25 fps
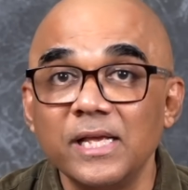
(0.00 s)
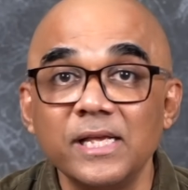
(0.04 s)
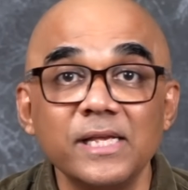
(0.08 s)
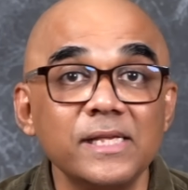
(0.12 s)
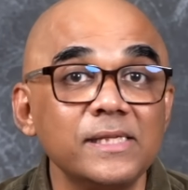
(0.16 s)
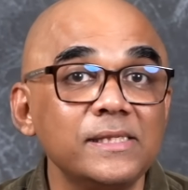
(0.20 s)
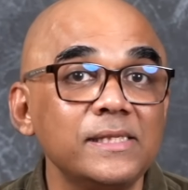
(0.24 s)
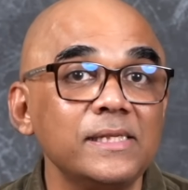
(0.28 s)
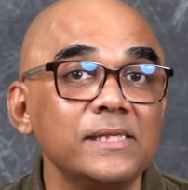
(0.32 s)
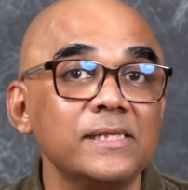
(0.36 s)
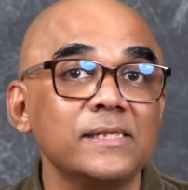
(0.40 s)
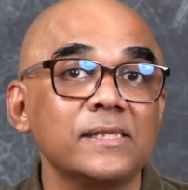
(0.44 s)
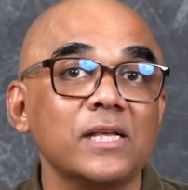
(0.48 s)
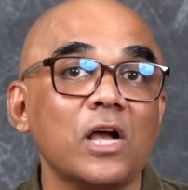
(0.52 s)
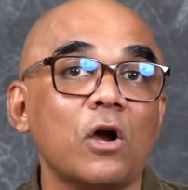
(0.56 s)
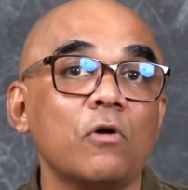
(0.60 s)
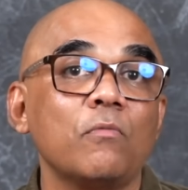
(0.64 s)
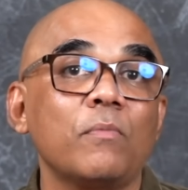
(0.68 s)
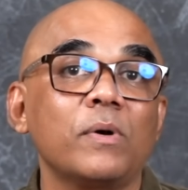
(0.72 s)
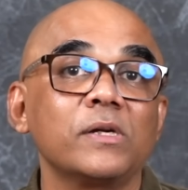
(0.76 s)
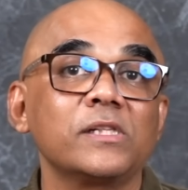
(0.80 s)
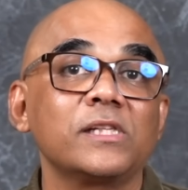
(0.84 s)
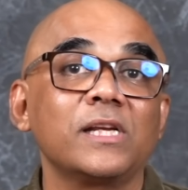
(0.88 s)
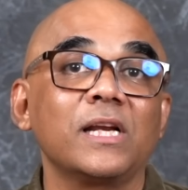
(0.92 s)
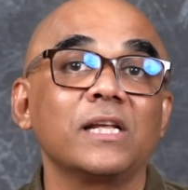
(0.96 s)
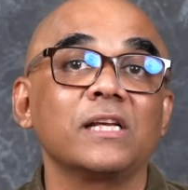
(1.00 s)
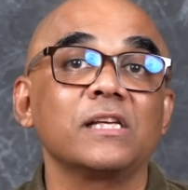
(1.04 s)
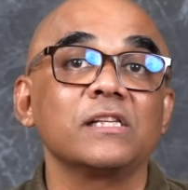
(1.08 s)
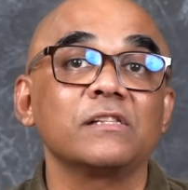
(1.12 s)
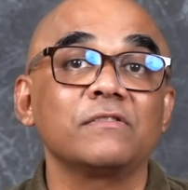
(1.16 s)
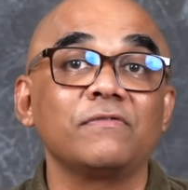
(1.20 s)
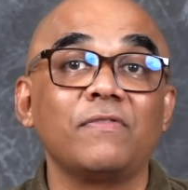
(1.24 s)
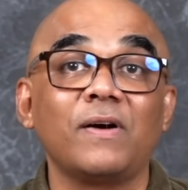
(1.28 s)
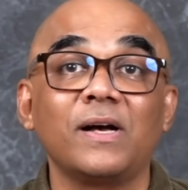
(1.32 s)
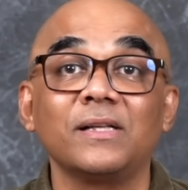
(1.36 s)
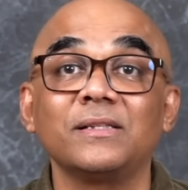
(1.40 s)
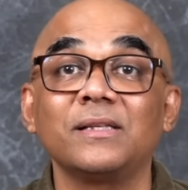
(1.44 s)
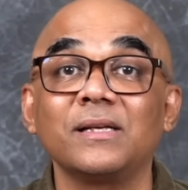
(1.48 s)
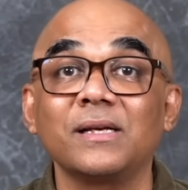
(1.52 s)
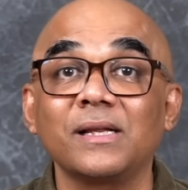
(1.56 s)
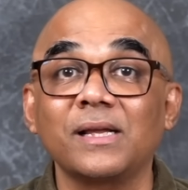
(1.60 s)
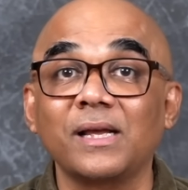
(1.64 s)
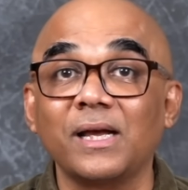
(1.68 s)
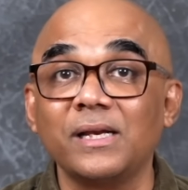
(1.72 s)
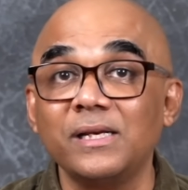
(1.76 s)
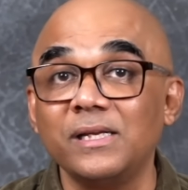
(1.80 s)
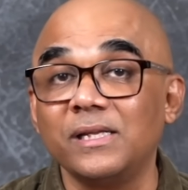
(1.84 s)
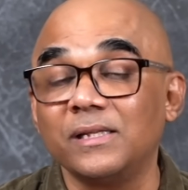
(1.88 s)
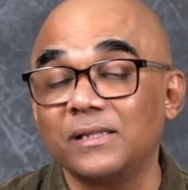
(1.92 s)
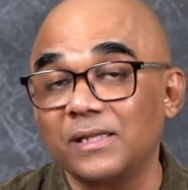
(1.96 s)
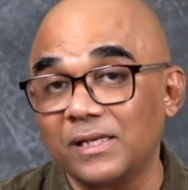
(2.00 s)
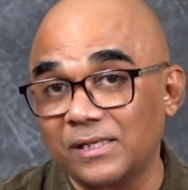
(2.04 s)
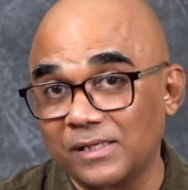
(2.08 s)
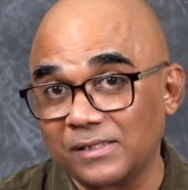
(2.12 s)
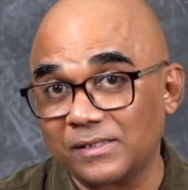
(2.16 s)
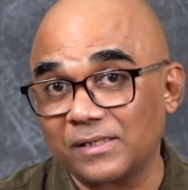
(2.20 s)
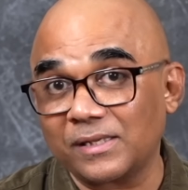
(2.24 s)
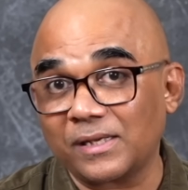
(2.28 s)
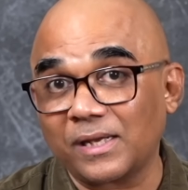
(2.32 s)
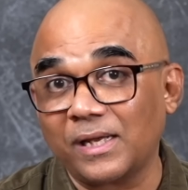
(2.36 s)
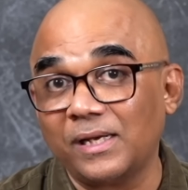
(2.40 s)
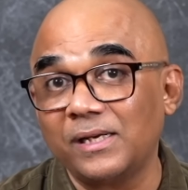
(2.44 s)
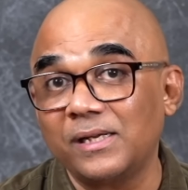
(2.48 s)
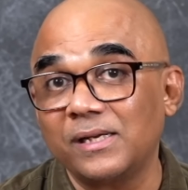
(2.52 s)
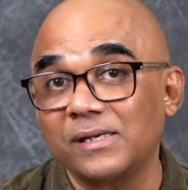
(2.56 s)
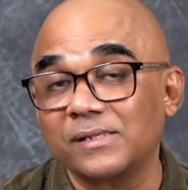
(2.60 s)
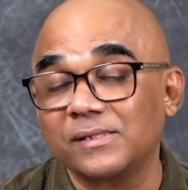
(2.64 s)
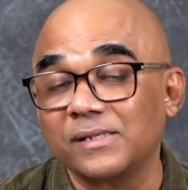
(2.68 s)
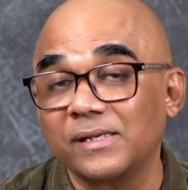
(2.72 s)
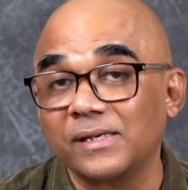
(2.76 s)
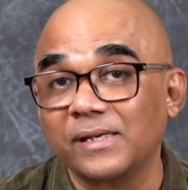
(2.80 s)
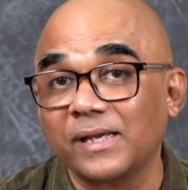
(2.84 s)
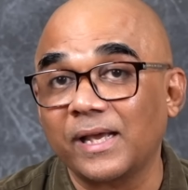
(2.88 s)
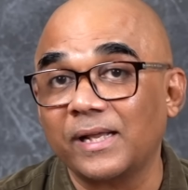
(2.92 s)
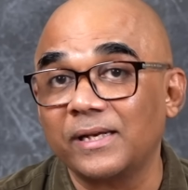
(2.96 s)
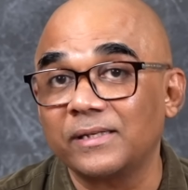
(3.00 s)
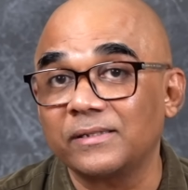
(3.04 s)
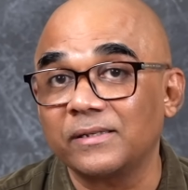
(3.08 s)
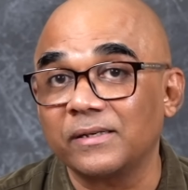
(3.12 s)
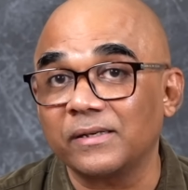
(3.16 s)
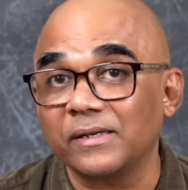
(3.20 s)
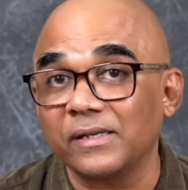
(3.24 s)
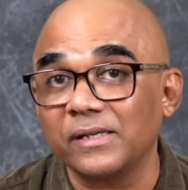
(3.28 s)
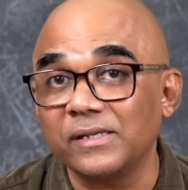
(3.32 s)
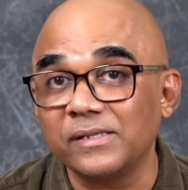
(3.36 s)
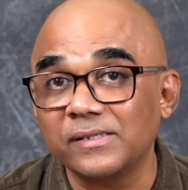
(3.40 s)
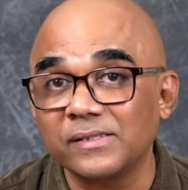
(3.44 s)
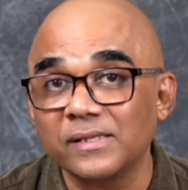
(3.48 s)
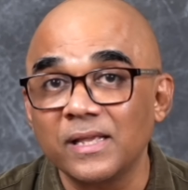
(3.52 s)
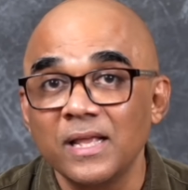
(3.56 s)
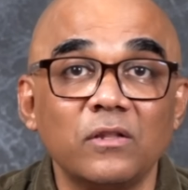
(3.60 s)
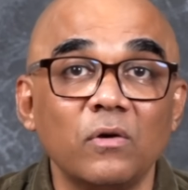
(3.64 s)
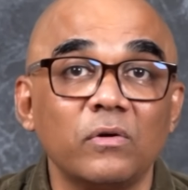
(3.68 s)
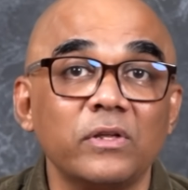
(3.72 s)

He sees how much like his father Kani, that is the Kalaiyarasan character is.